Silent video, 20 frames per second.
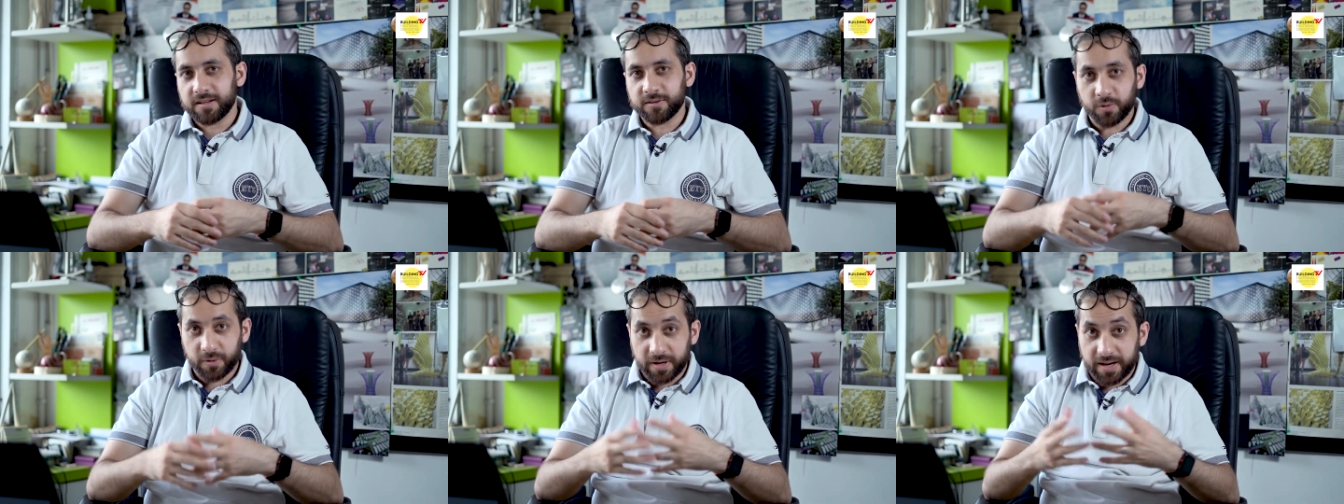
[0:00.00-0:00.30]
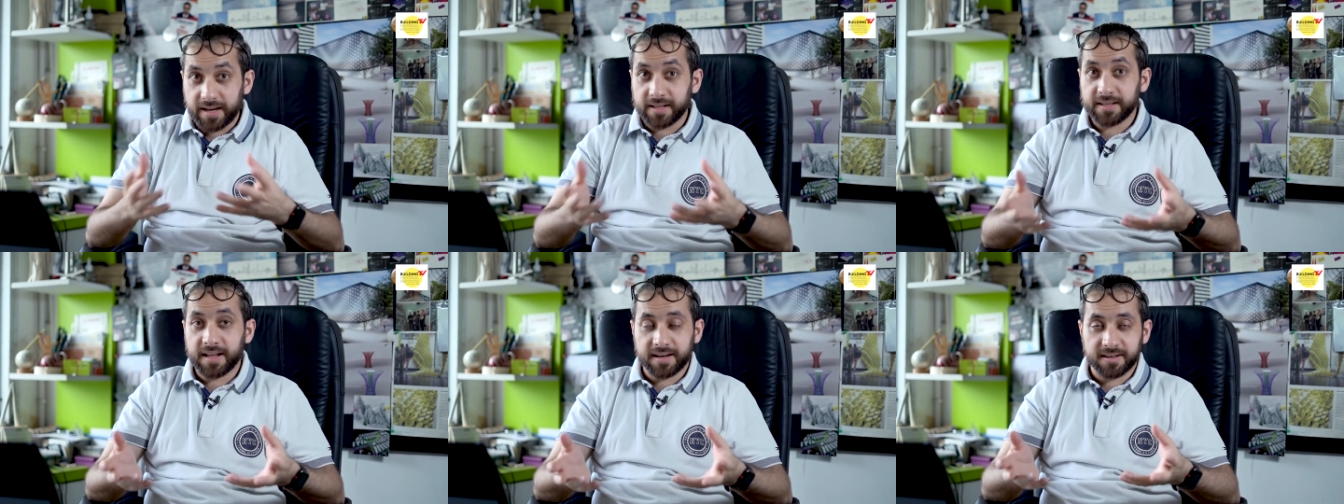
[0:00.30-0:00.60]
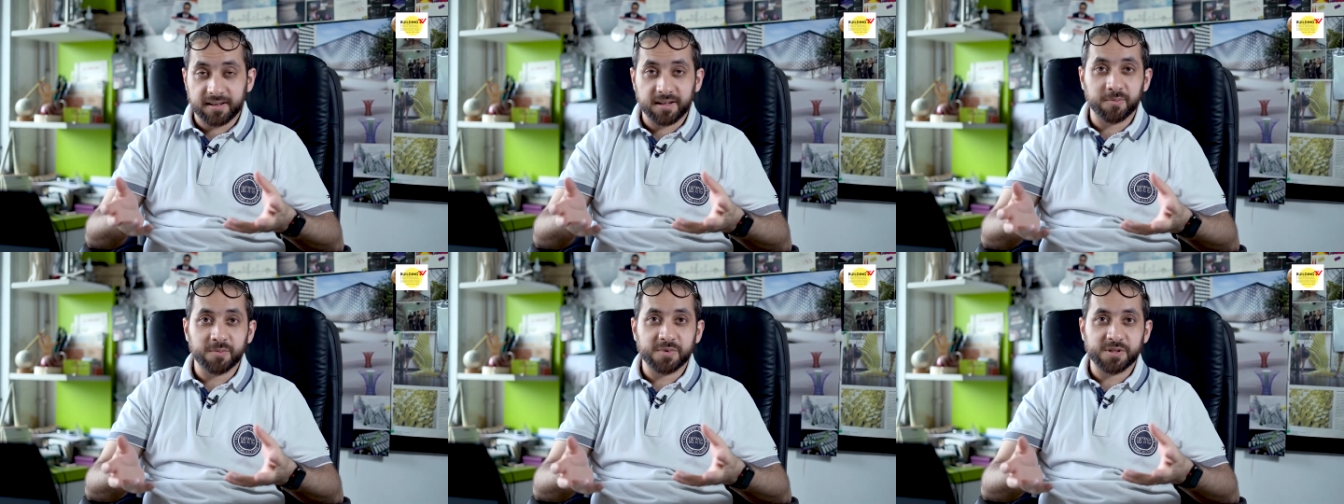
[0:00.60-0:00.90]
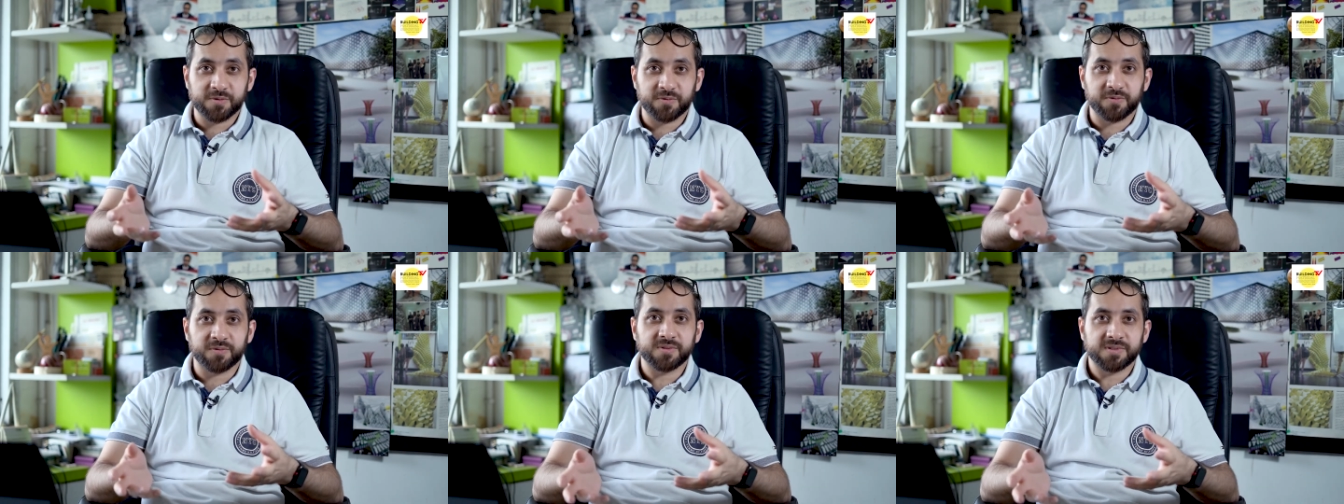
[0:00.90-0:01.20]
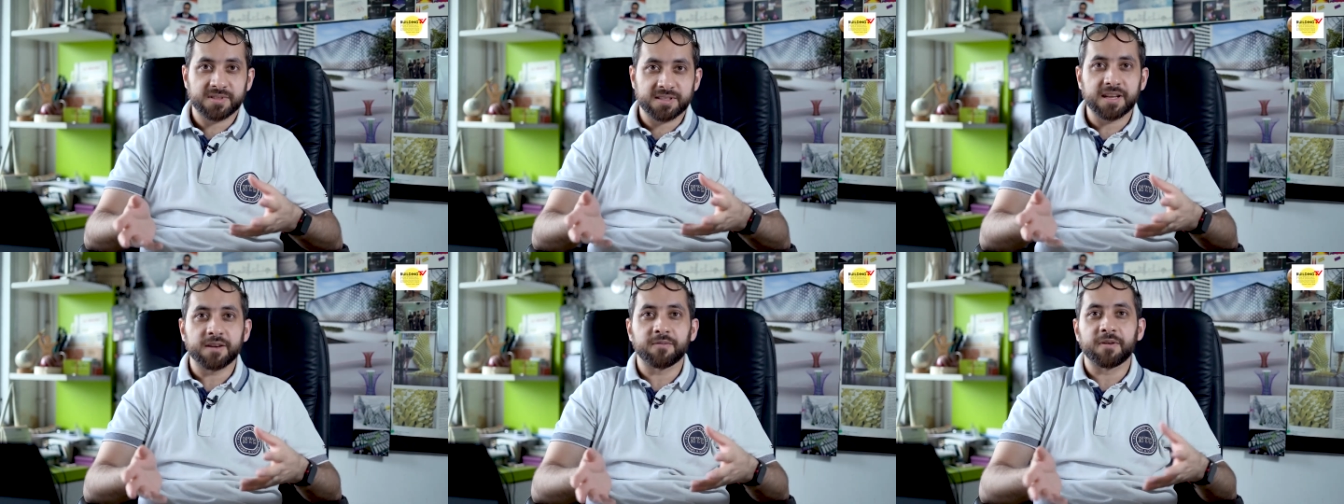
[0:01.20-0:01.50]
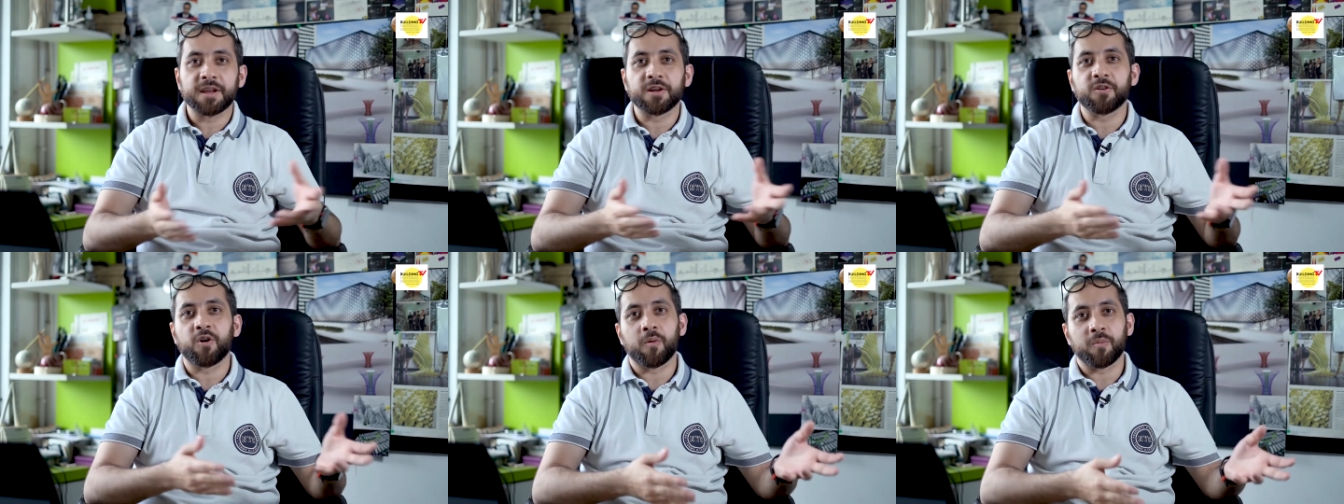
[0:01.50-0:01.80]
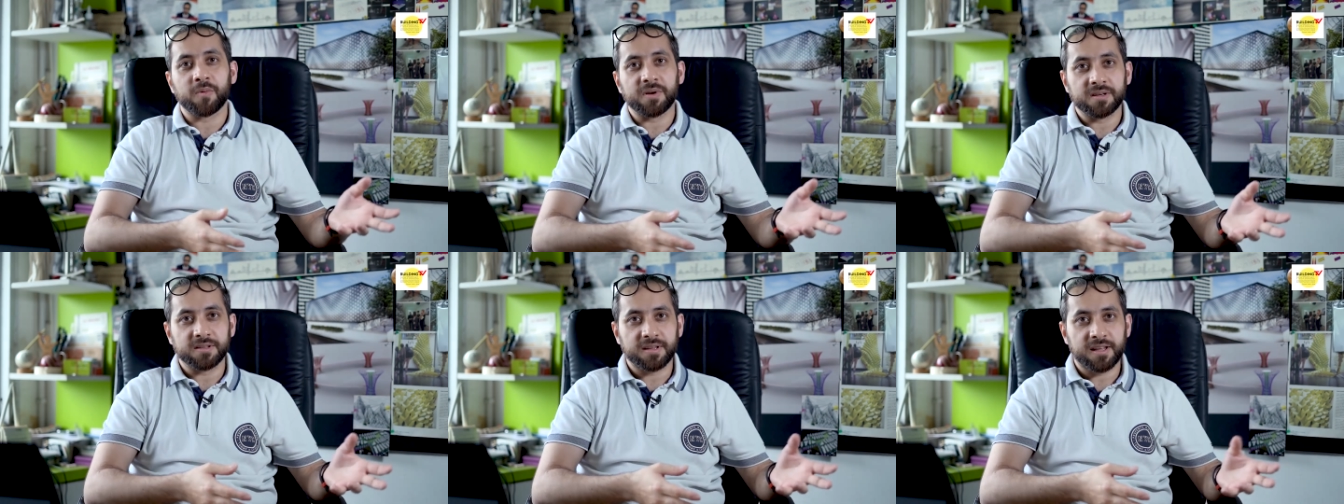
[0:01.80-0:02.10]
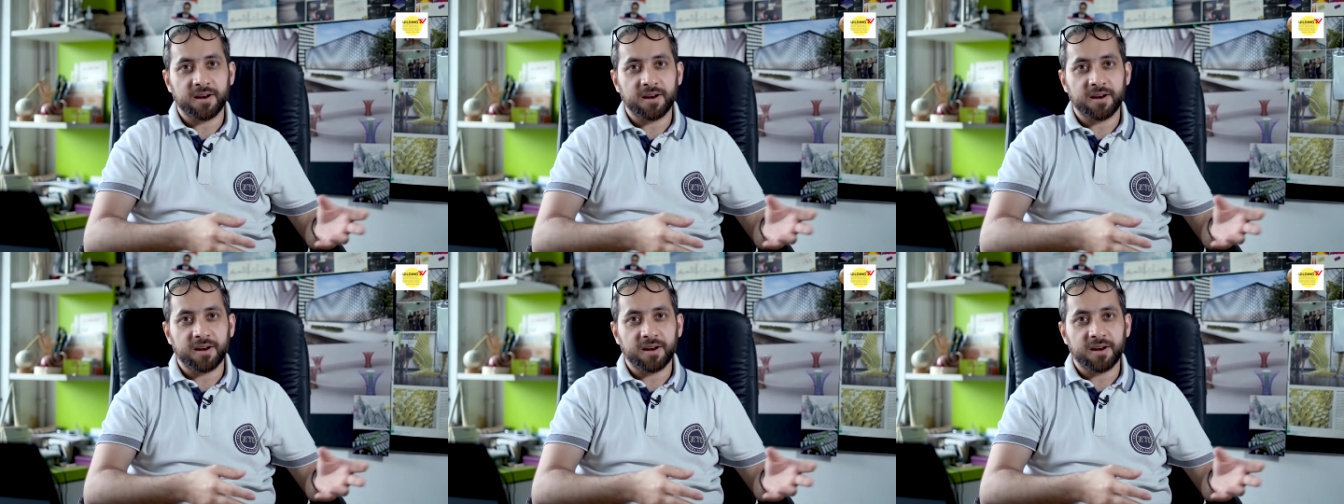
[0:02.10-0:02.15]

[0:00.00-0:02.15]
Today, that term is still very common.